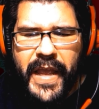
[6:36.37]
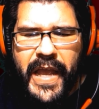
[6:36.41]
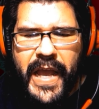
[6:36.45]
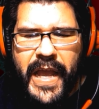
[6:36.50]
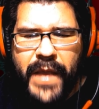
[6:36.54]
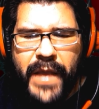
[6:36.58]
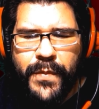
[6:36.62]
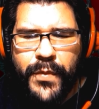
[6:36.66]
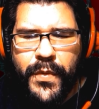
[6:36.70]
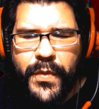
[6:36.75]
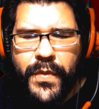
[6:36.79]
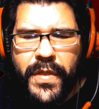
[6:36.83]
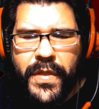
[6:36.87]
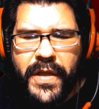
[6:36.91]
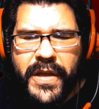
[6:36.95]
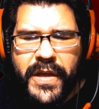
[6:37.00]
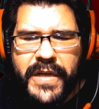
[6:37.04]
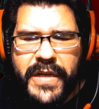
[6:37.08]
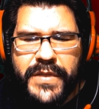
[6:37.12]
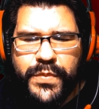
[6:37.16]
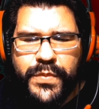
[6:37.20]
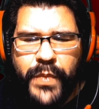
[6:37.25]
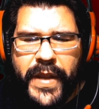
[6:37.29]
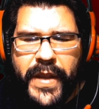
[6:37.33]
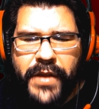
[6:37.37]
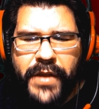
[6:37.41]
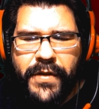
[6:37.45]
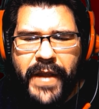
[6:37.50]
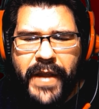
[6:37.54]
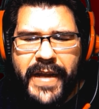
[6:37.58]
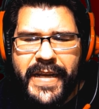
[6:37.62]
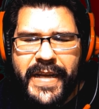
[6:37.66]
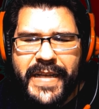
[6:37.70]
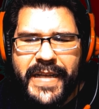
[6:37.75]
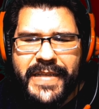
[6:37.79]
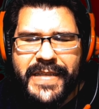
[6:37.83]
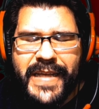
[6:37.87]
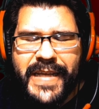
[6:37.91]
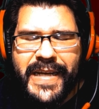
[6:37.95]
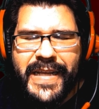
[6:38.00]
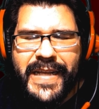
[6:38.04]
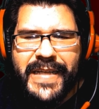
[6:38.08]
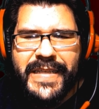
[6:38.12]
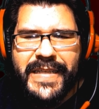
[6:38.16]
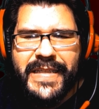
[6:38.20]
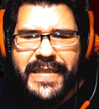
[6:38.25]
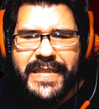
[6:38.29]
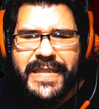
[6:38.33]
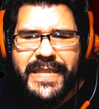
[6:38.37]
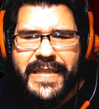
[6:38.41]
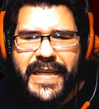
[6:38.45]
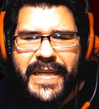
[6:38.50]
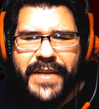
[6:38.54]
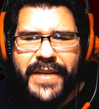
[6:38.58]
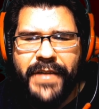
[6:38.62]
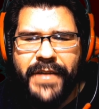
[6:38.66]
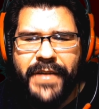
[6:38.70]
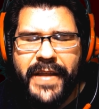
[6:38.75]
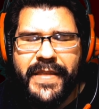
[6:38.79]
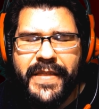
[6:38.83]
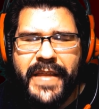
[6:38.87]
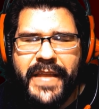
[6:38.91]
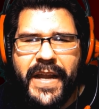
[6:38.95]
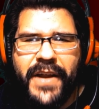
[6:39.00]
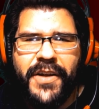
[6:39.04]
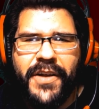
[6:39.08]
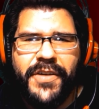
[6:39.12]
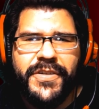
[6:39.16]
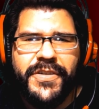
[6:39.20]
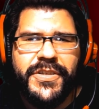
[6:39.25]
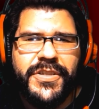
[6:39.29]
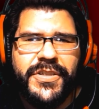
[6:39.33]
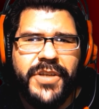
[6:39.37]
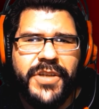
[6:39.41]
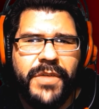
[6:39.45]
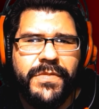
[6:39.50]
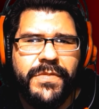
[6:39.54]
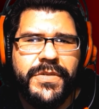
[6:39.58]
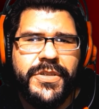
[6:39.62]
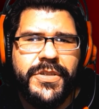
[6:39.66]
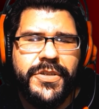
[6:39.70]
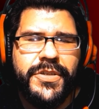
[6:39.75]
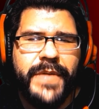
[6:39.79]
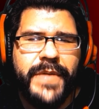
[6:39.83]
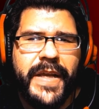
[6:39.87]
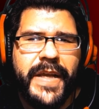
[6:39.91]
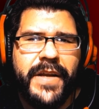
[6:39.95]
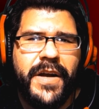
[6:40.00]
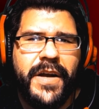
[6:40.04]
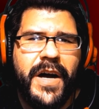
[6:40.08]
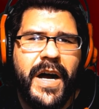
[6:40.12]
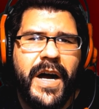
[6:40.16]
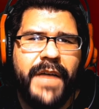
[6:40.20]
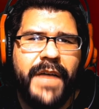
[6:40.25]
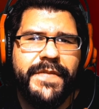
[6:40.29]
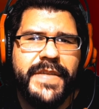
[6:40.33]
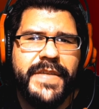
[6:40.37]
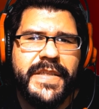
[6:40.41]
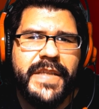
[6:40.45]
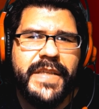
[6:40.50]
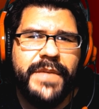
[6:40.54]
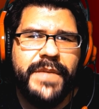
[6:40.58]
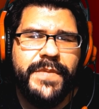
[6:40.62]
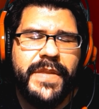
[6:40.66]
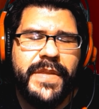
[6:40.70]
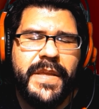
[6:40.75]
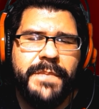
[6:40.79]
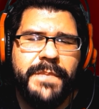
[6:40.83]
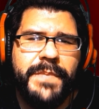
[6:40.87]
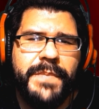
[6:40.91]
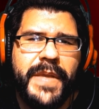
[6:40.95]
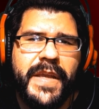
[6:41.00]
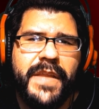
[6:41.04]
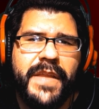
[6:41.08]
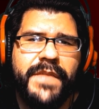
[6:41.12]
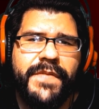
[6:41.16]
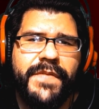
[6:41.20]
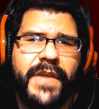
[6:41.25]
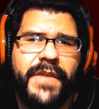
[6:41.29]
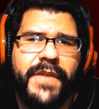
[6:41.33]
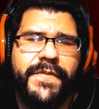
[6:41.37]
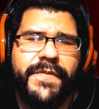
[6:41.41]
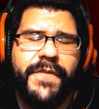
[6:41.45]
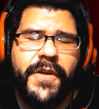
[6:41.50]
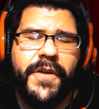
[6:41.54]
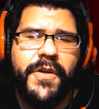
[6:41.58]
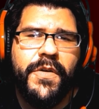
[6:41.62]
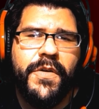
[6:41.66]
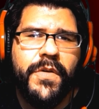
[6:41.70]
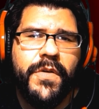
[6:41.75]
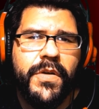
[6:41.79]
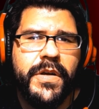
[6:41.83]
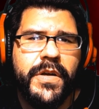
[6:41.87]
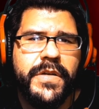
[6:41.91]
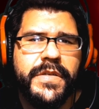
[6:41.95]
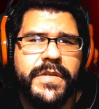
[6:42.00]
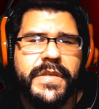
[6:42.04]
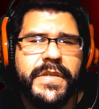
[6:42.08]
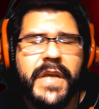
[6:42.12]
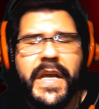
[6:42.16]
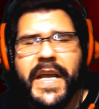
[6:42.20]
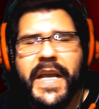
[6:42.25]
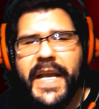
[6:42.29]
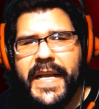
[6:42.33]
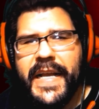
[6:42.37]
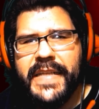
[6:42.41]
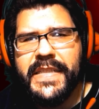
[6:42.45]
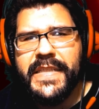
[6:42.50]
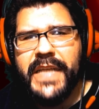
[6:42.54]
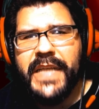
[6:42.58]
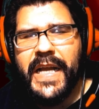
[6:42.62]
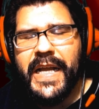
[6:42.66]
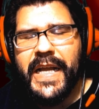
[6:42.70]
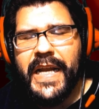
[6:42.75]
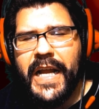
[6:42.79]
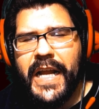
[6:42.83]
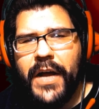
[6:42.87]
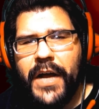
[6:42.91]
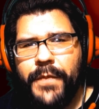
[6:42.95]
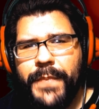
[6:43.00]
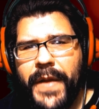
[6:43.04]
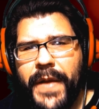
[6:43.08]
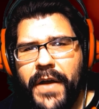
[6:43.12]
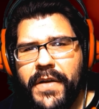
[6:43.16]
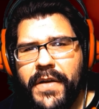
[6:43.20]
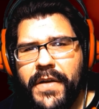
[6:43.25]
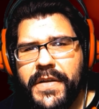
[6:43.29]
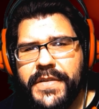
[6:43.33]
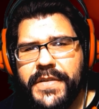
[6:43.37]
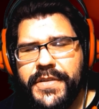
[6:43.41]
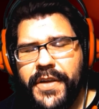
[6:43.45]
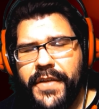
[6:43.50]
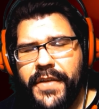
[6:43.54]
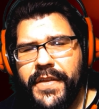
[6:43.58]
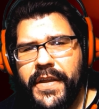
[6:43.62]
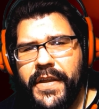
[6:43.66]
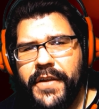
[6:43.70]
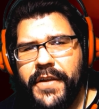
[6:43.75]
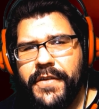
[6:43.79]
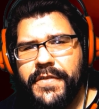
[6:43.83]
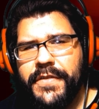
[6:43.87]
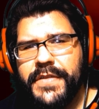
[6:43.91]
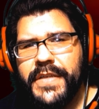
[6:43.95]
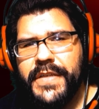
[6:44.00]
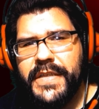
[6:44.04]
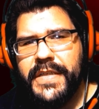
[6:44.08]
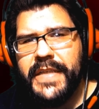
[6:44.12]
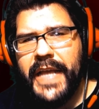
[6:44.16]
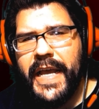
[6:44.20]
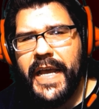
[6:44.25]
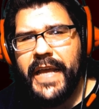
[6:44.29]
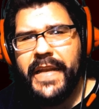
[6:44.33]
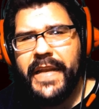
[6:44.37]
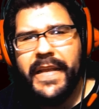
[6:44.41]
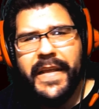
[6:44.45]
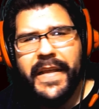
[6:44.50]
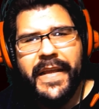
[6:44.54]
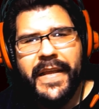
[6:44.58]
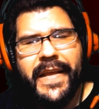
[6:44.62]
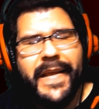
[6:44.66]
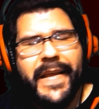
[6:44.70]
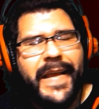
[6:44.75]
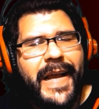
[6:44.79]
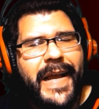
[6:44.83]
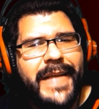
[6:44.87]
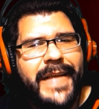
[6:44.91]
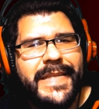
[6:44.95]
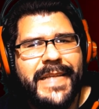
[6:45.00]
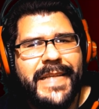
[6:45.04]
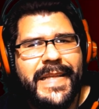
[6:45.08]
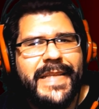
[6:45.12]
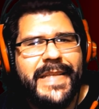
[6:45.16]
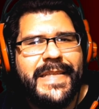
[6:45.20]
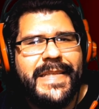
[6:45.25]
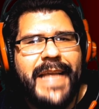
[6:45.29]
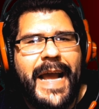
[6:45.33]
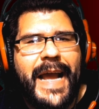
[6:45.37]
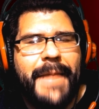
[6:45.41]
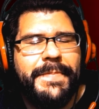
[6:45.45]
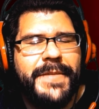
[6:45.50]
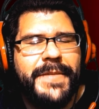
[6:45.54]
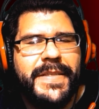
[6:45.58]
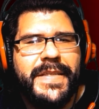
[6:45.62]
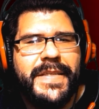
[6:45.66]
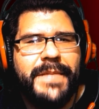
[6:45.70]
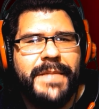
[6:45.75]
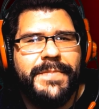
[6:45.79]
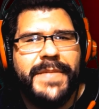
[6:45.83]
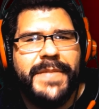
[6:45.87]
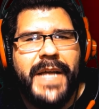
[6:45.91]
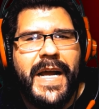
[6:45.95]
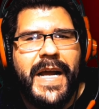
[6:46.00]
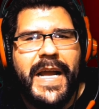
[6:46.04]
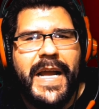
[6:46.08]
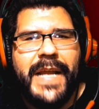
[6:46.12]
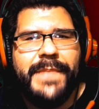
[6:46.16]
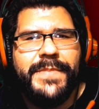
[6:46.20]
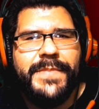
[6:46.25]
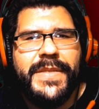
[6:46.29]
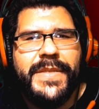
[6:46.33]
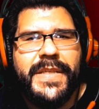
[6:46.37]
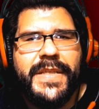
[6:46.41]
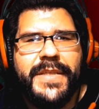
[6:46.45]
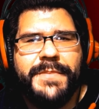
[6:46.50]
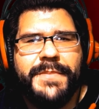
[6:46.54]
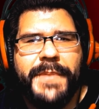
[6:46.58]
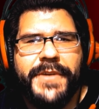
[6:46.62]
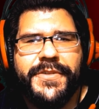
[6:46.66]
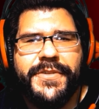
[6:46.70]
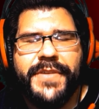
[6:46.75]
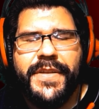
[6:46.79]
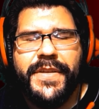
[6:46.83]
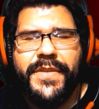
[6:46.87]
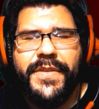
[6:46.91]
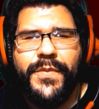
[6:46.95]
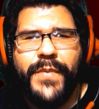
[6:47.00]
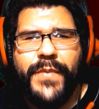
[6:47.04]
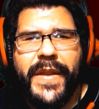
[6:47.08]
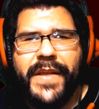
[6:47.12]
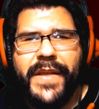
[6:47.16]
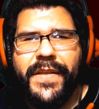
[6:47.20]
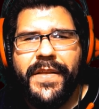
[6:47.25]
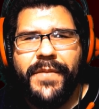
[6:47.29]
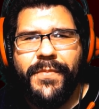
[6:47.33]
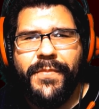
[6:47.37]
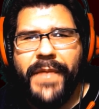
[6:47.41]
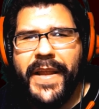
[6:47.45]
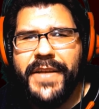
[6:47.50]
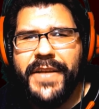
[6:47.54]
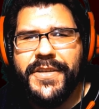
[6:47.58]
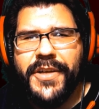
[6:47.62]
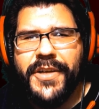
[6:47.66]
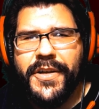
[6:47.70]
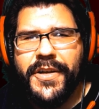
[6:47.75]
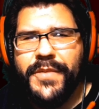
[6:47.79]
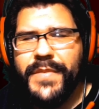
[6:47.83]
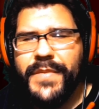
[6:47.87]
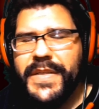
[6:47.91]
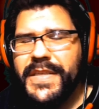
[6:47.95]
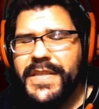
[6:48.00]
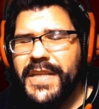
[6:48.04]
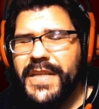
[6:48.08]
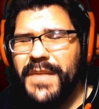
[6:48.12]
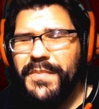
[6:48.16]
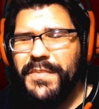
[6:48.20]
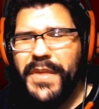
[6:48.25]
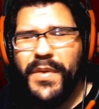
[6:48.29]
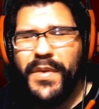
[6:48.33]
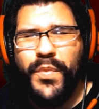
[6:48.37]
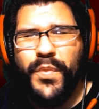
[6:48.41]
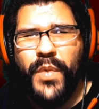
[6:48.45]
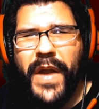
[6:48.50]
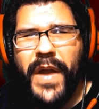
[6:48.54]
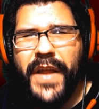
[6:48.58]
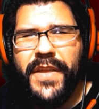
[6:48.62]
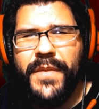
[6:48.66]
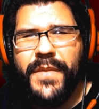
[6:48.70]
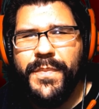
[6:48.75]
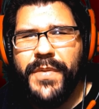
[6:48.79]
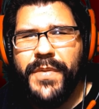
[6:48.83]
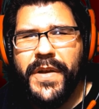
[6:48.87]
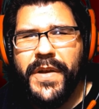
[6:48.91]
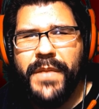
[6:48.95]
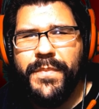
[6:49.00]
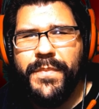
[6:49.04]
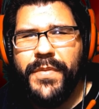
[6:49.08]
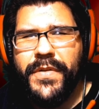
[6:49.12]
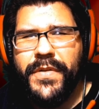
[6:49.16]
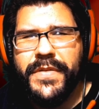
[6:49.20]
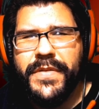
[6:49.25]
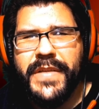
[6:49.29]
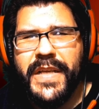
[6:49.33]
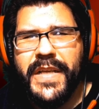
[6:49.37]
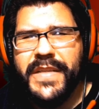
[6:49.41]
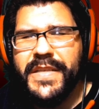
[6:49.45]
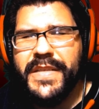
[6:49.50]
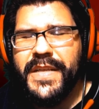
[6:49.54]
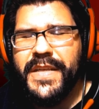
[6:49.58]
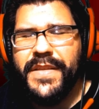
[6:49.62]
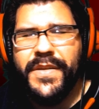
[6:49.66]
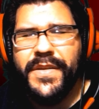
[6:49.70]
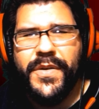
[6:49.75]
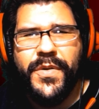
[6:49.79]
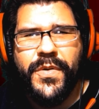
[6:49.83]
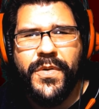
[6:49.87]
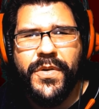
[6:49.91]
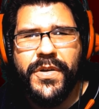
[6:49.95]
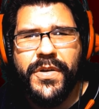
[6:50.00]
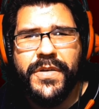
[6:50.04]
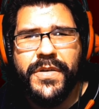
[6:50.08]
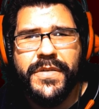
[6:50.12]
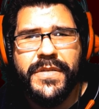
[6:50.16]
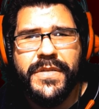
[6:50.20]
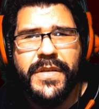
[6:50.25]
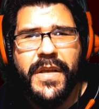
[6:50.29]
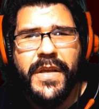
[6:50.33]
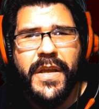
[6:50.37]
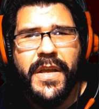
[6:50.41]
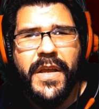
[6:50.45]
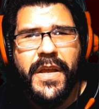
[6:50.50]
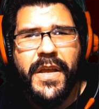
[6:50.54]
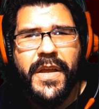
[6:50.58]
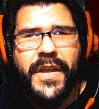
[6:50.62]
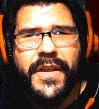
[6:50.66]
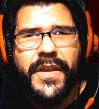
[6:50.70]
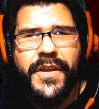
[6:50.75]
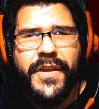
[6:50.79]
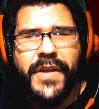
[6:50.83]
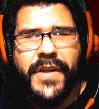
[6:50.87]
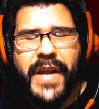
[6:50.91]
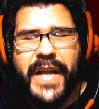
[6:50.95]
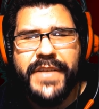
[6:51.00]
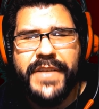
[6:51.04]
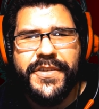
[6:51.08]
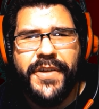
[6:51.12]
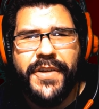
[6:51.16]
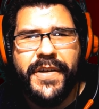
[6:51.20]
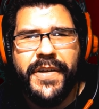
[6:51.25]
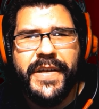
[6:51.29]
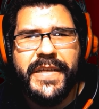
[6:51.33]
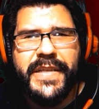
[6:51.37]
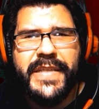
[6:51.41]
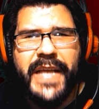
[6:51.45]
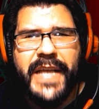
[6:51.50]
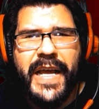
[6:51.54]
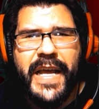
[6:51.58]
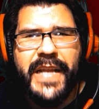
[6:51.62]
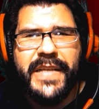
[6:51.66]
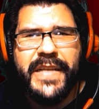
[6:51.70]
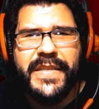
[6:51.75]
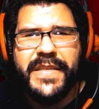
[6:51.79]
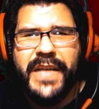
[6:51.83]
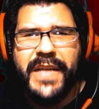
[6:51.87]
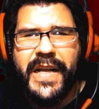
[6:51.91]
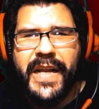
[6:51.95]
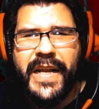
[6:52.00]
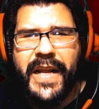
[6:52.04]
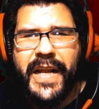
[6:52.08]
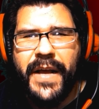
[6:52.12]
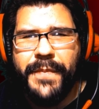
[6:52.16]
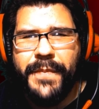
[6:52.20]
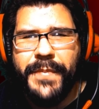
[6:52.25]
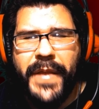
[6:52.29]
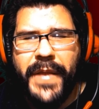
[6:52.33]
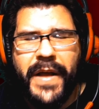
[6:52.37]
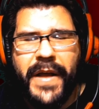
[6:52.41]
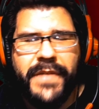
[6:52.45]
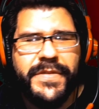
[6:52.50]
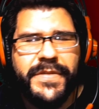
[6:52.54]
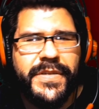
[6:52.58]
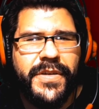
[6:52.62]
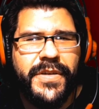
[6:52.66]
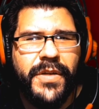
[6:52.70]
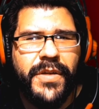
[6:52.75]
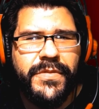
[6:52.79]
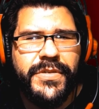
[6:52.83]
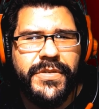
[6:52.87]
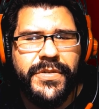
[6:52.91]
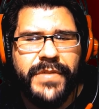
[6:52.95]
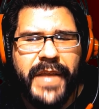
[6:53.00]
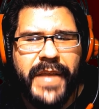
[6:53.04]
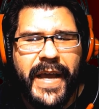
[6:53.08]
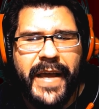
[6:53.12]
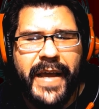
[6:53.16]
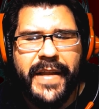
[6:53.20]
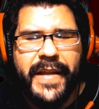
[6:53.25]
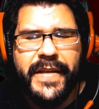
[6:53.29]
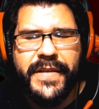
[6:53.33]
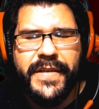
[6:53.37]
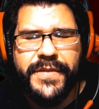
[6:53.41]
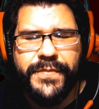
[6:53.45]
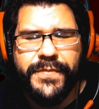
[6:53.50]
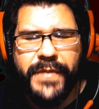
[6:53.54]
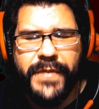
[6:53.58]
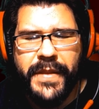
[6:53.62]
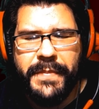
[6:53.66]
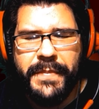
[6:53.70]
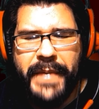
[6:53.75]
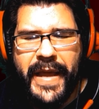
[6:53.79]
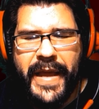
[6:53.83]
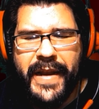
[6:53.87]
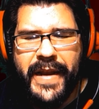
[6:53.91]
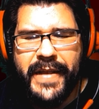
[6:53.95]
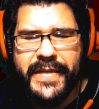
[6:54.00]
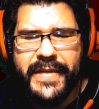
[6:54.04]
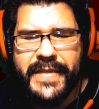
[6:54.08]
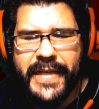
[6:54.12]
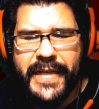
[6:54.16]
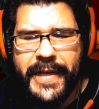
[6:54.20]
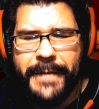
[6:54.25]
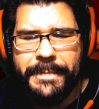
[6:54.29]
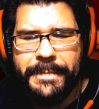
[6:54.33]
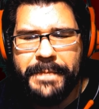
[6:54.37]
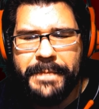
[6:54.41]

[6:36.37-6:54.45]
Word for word: And when we look at his wing grade, he is going to get his C grade there. Don't do it. Obviously, with him being in the very far corners, it's not going to help out because your other heroes are dead. I see this happen sometimes, especially in the weekly raid tournaments, and I'm like, why are you putting Boldtusk in the corners? Your guys are already dead. It's not going to help you out. So don't do that. It's a really bad idea.